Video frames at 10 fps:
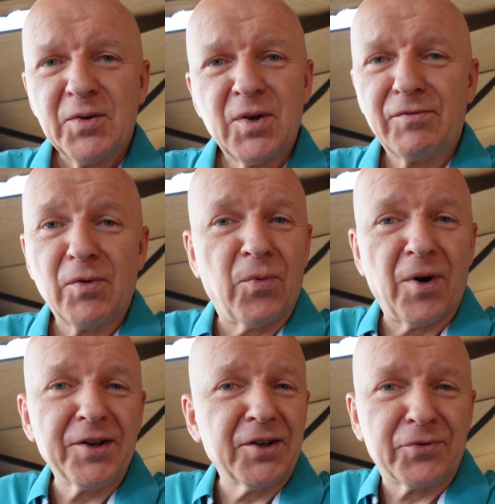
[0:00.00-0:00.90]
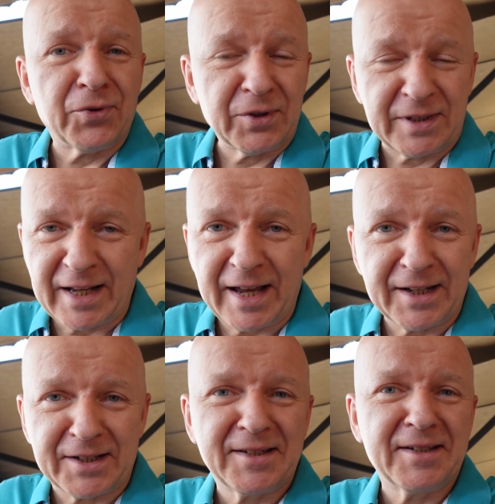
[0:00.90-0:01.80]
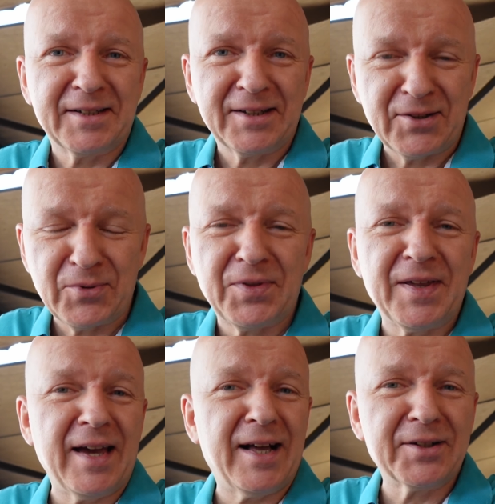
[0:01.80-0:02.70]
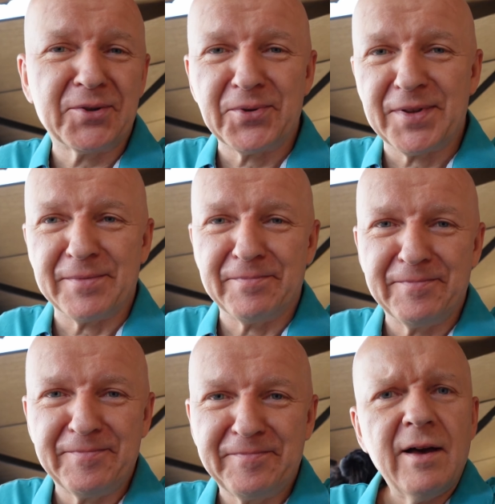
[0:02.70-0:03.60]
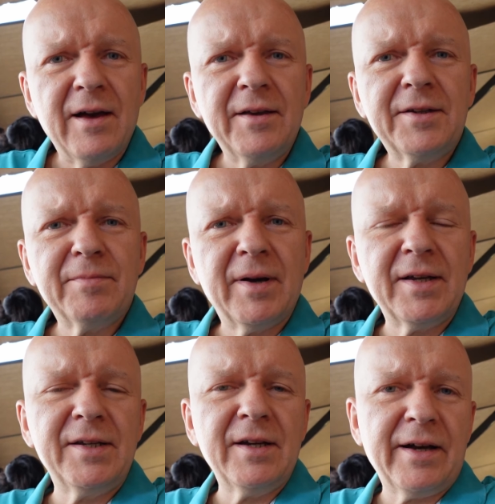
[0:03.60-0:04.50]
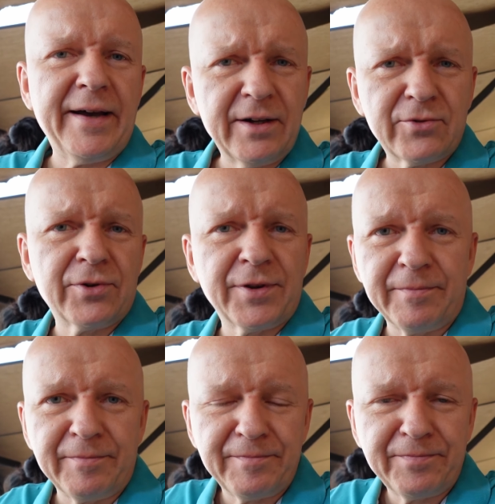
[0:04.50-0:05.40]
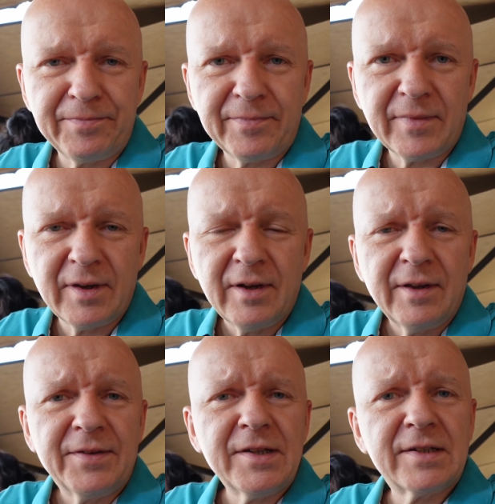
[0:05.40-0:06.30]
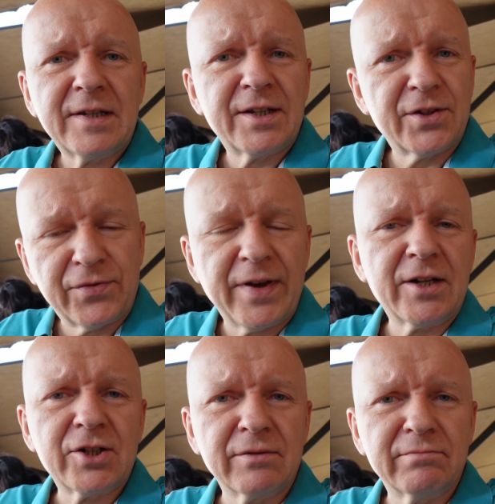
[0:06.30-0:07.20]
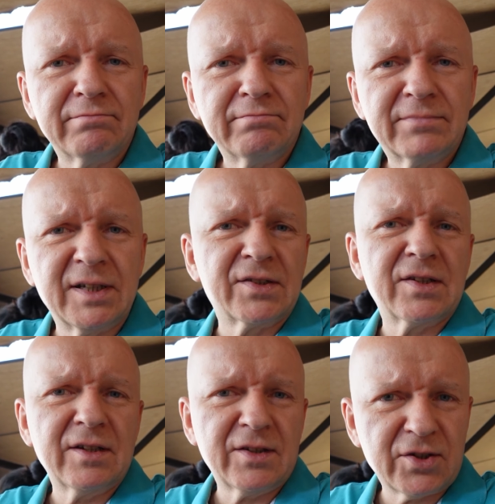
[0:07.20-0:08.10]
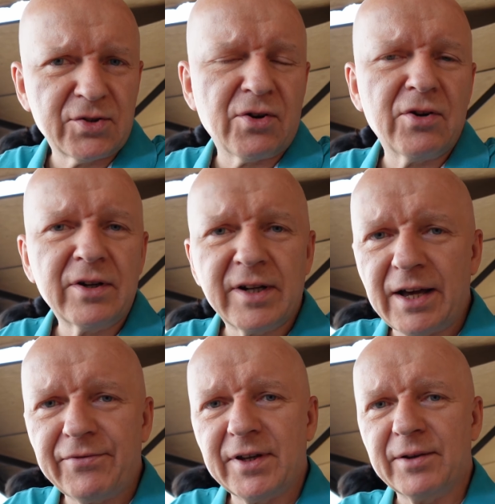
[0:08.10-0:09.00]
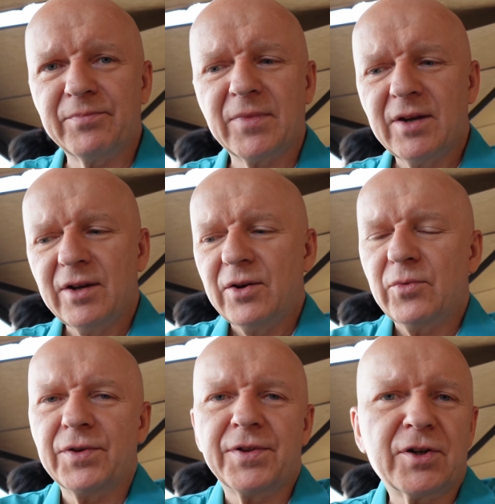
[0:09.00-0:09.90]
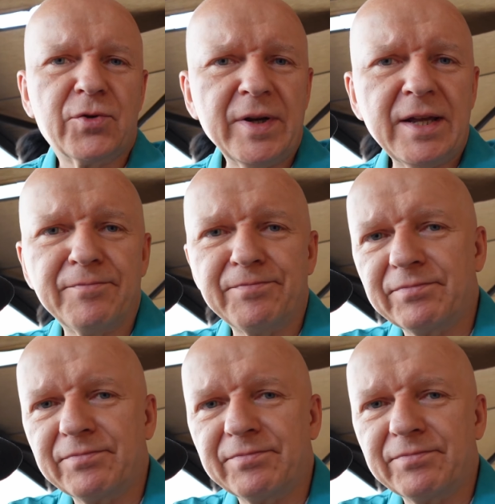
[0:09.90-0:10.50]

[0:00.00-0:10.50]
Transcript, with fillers: to have a wonderful date with the algorithm. And my dear algorithm, this satisfaction, this strong coffee with cream